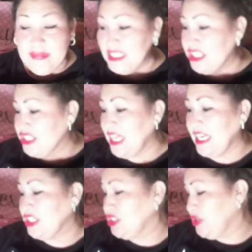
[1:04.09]
just thought
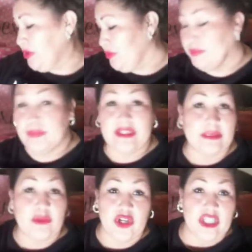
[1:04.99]
I'd share
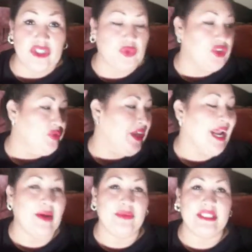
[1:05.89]
some goodies with you that
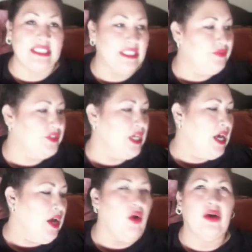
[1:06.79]
I received,
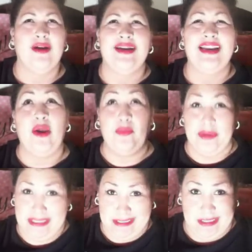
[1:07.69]
or not
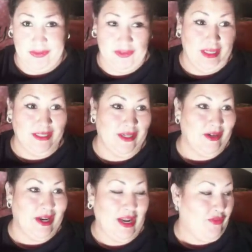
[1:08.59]
received, that
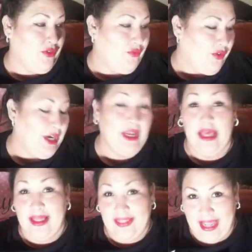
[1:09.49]
sounded like for free,
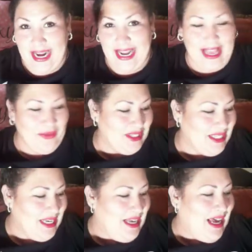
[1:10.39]
that
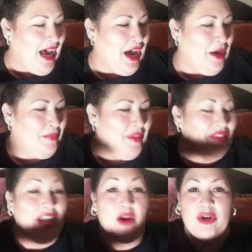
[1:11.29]

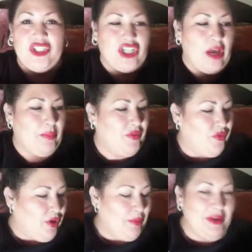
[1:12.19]
I went shopping
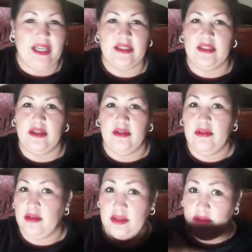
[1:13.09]
for, because you know,
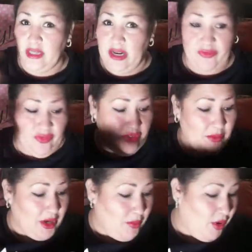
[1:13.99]
you do get a
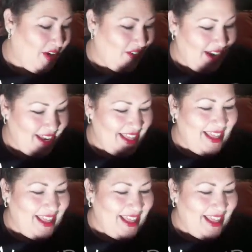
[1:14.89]
15-minute break, right?